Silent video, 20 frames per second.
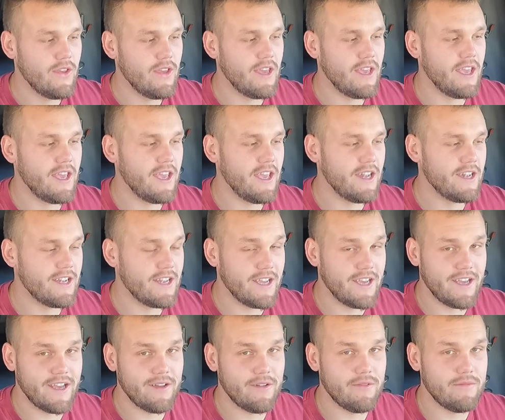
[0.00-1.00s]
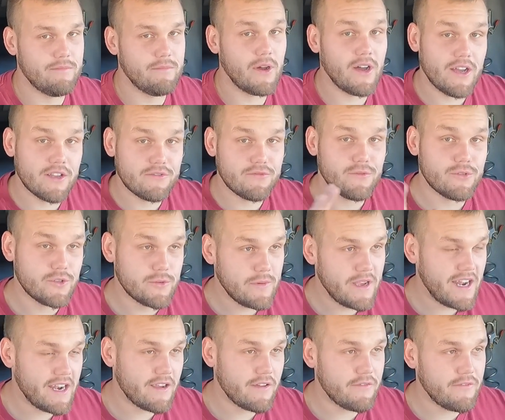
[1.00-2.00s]
And pause for
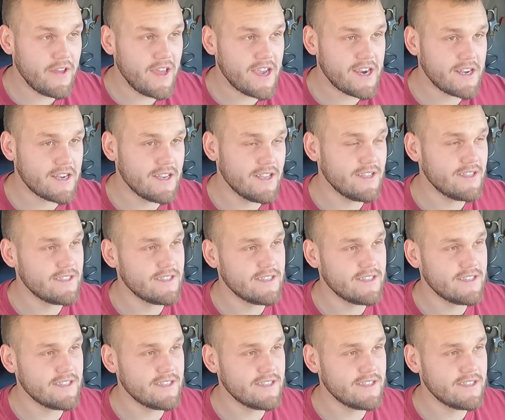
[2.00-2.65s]
dramatic effect.